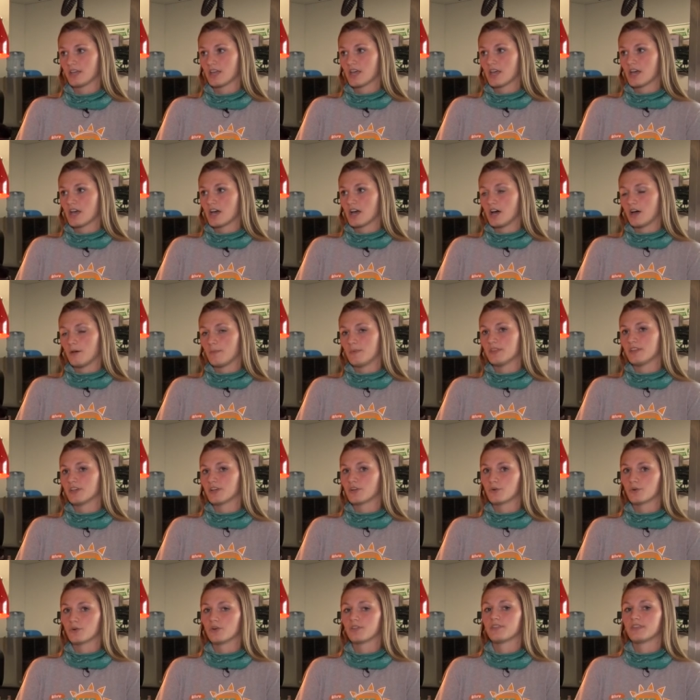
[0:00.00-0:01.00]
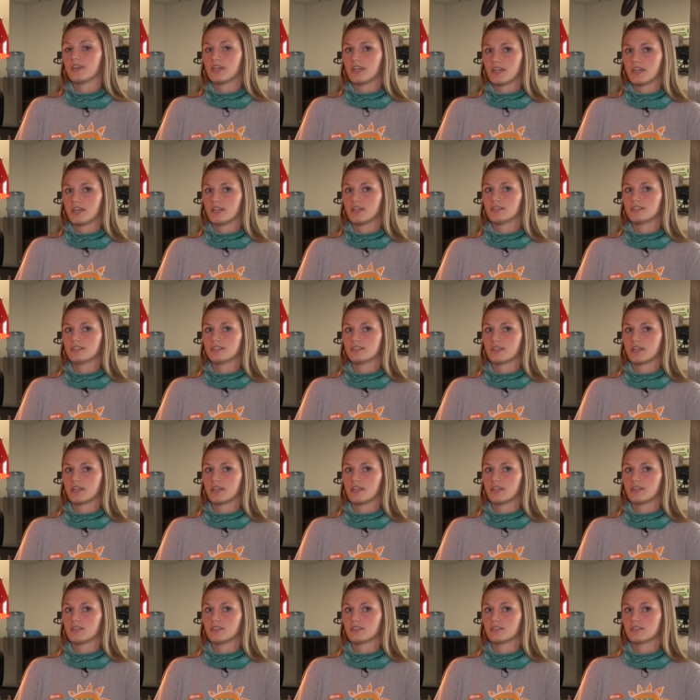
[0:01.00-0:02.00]
And the cool thing is
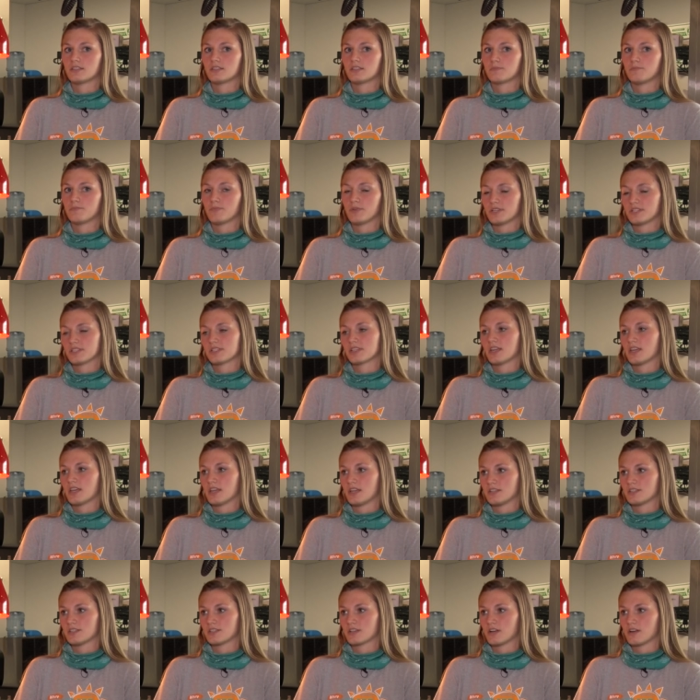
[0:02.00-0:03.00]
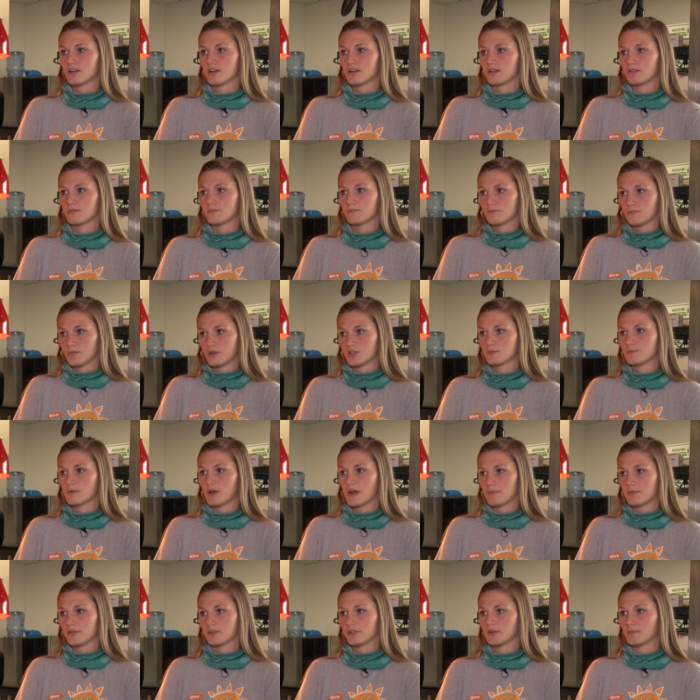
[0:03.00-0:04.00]
brisket is our most
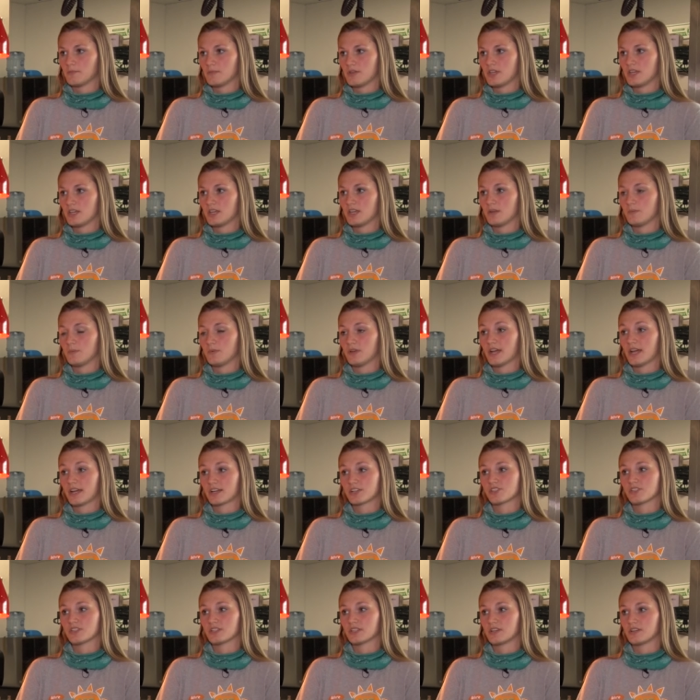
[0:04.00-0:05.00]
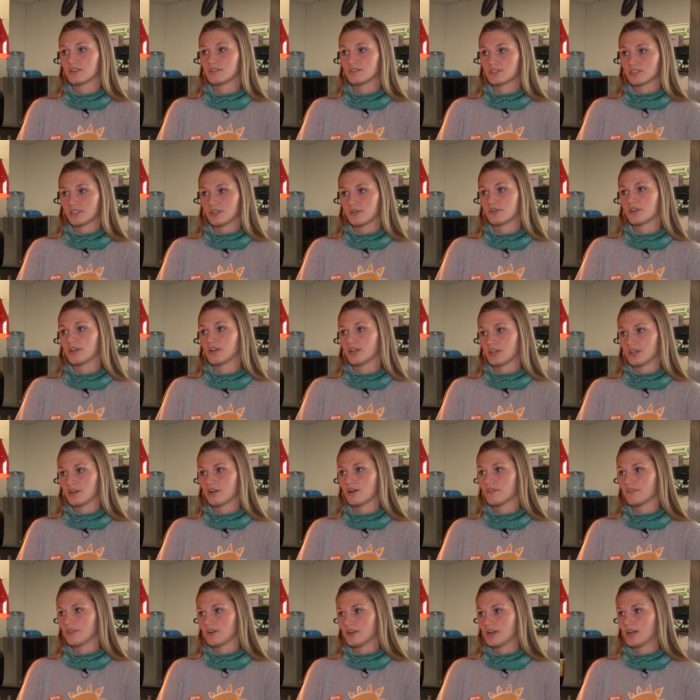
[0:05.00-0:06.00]
popular meat, and we actually slow cook it
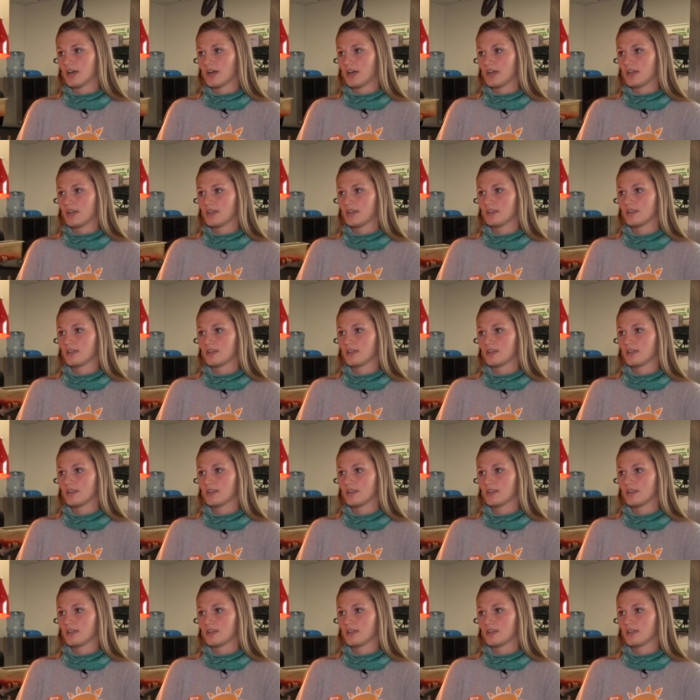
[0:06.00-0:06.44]
overnight.